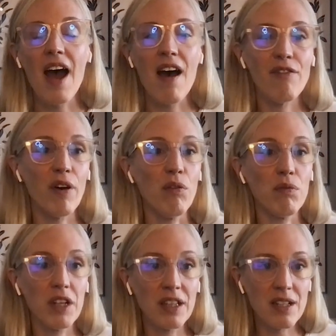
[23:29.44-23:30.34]
have a
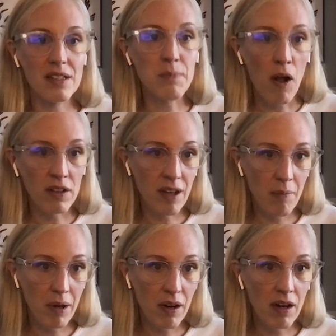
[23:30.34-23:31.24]
really small
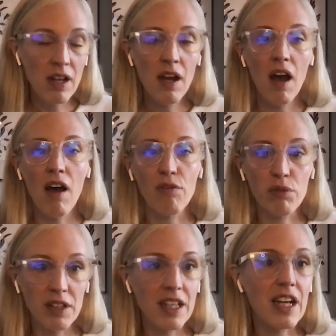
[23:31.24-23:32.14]
number of
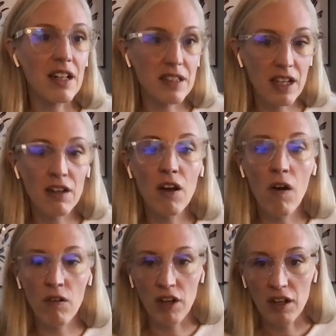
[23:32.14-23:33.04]
really clear
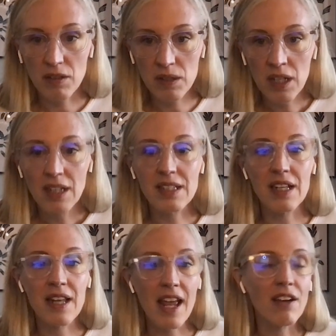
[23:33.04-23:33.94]
owners
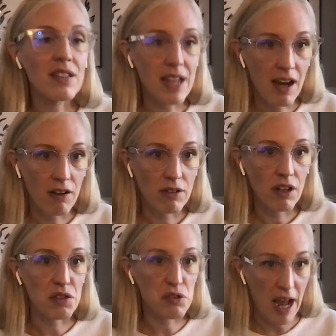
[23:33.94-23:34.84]
to nail
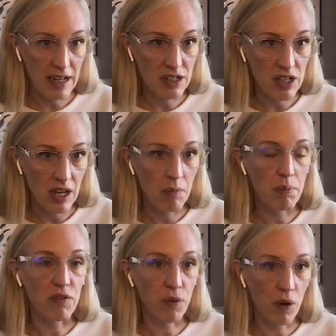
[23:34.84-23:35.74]
down a strategy
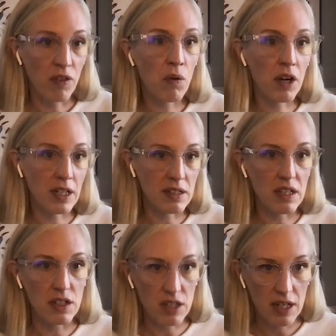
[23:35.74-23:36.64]
before the
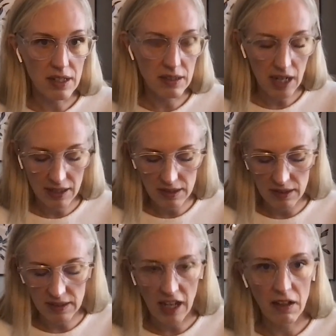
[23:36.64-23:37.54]
organization decides
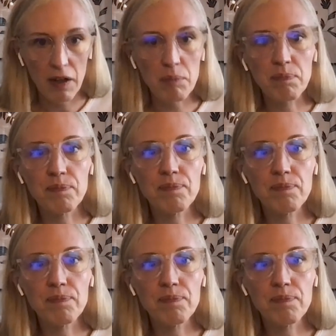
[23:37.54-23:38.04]
to scale it.